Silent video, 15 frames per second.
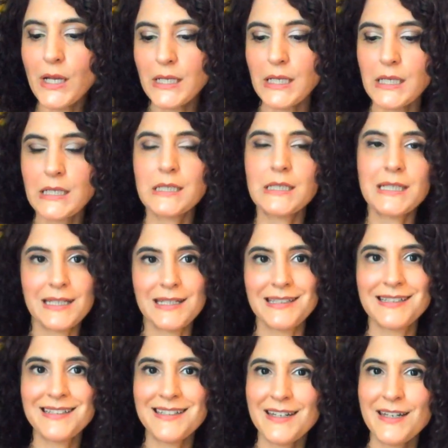he
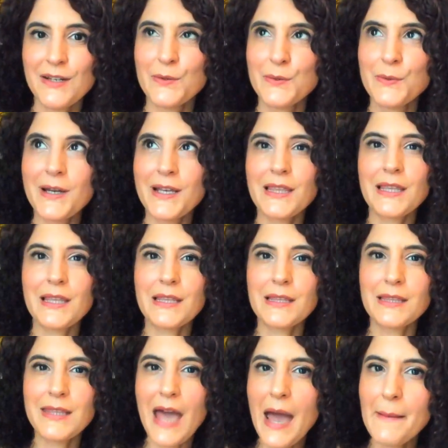did with
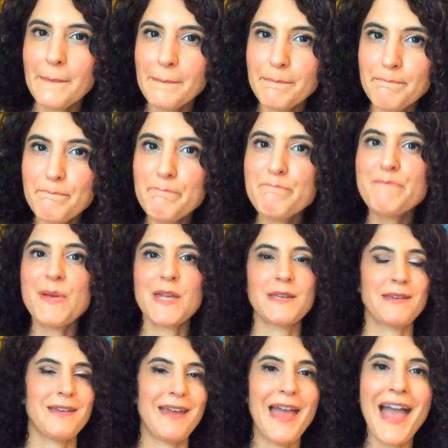that
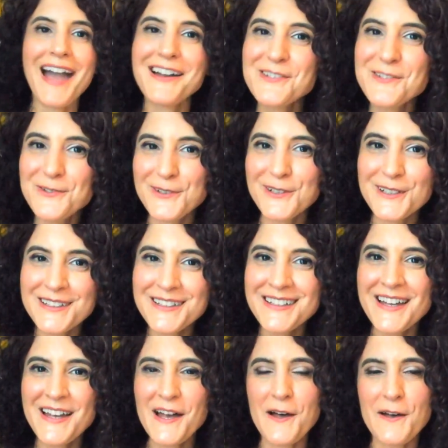bit extra
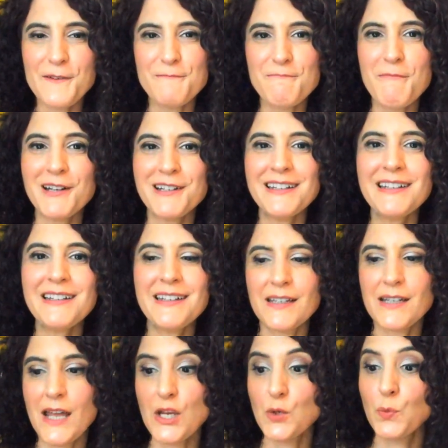of money
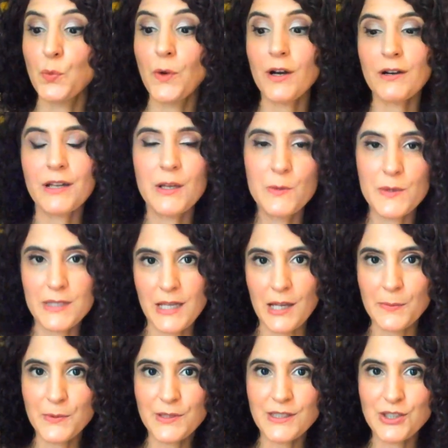and where he was
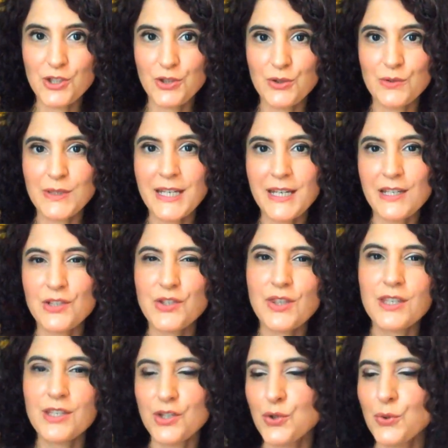able to take
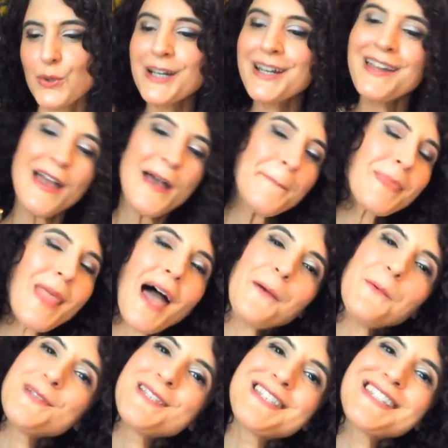the story. I
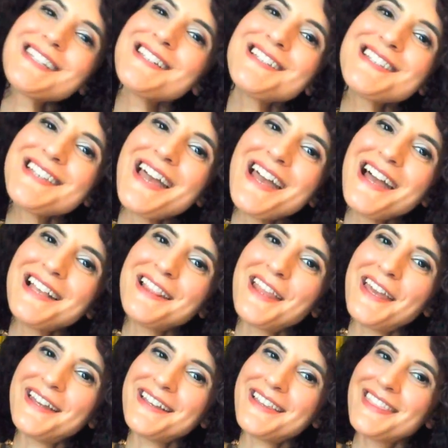would still say I
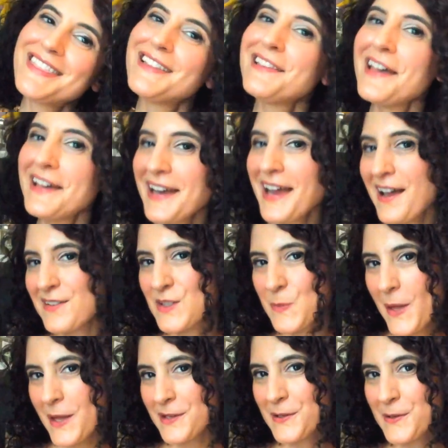like The Lighthouse
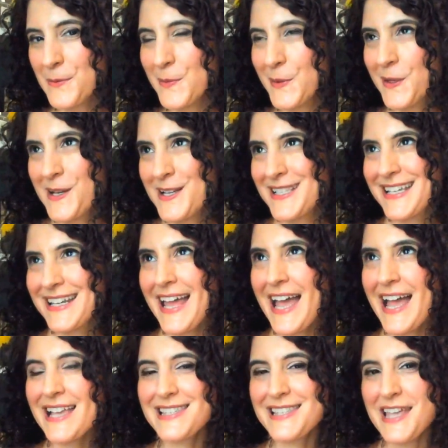better because it
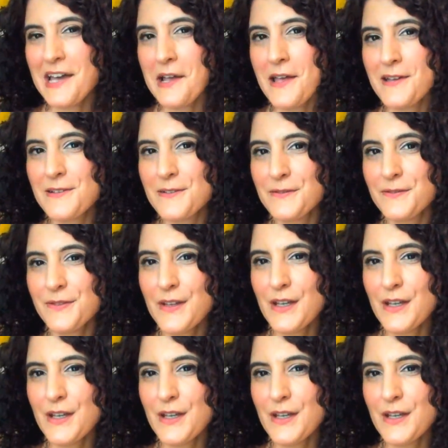has that kind of